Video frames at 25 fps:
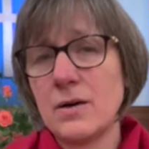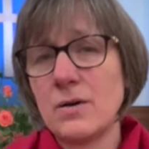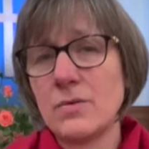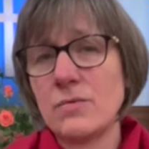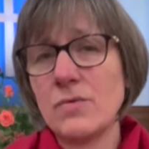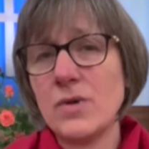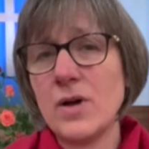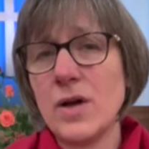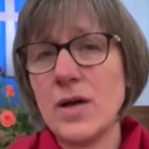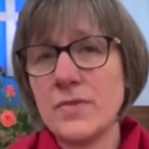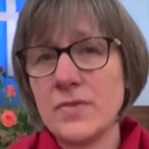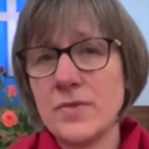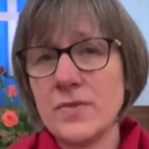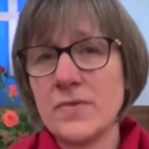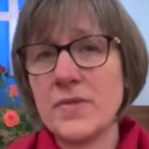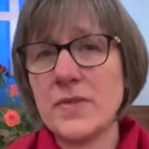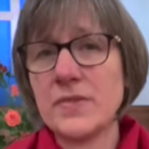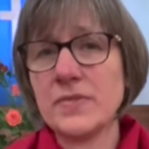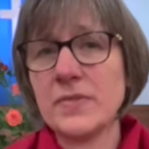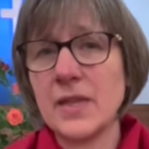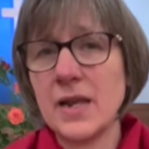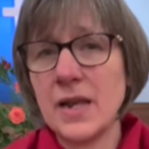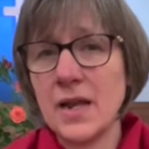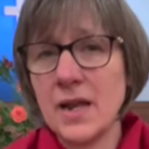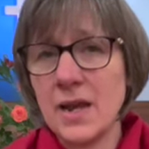rather
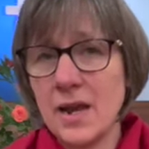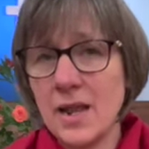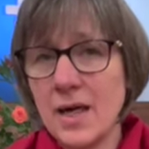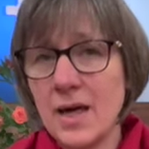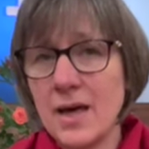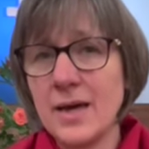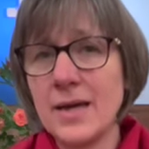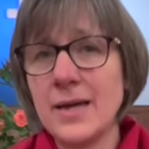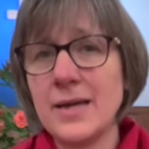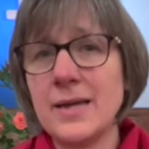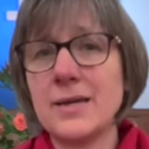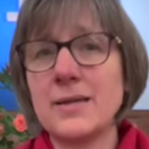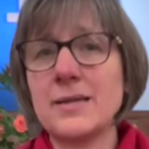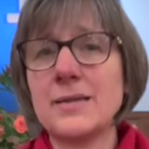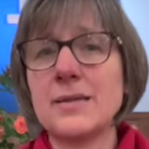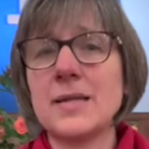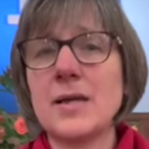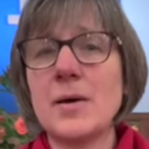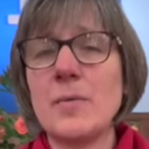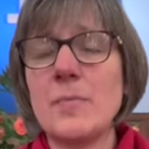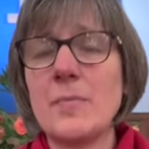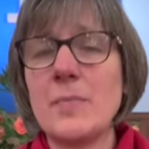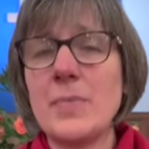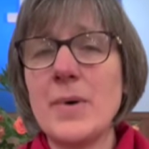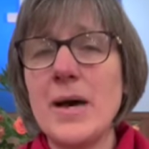than the lion
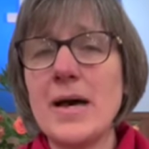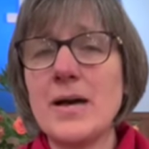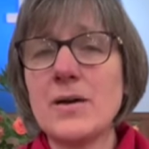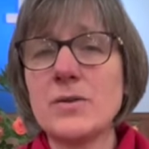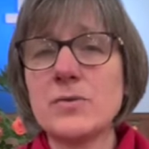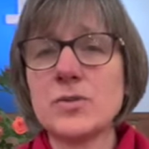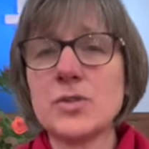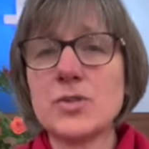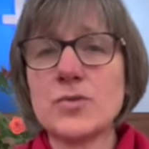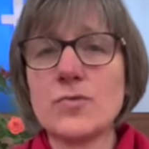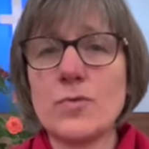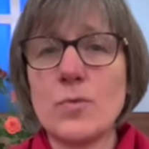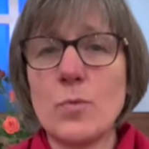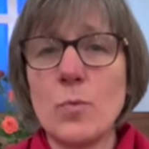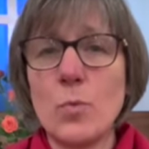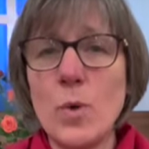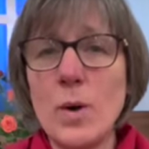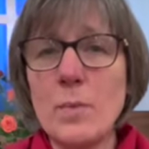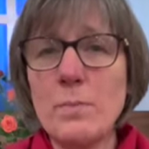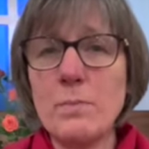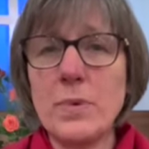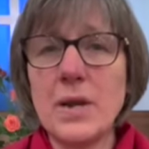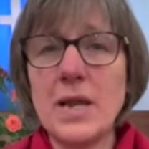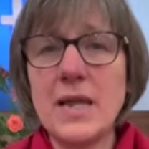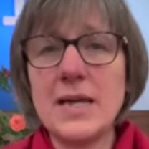that bounds from
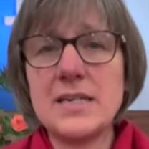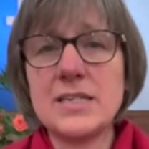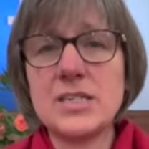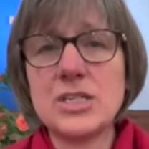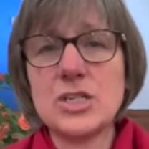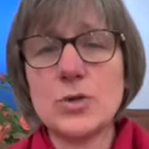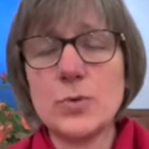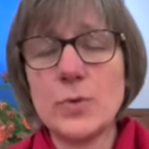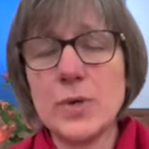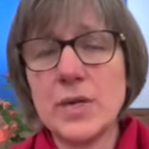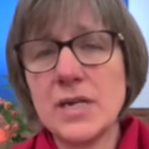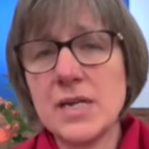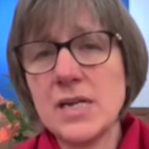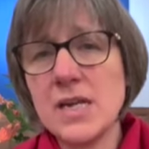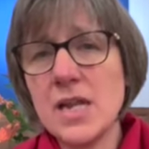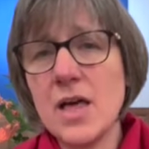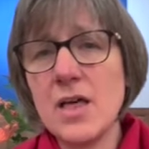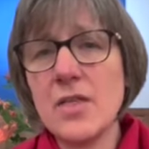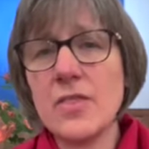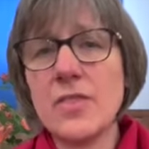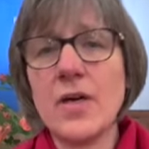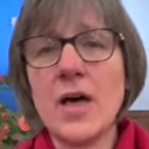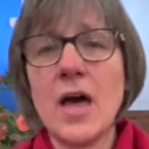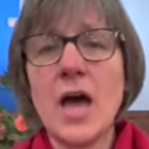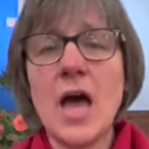one place to
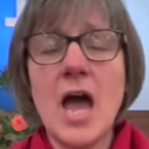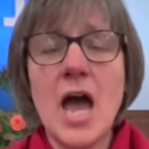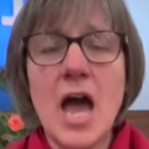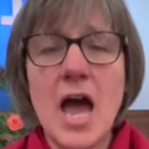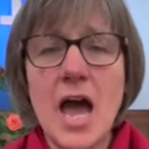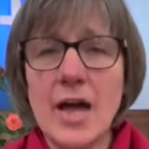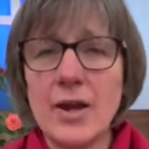another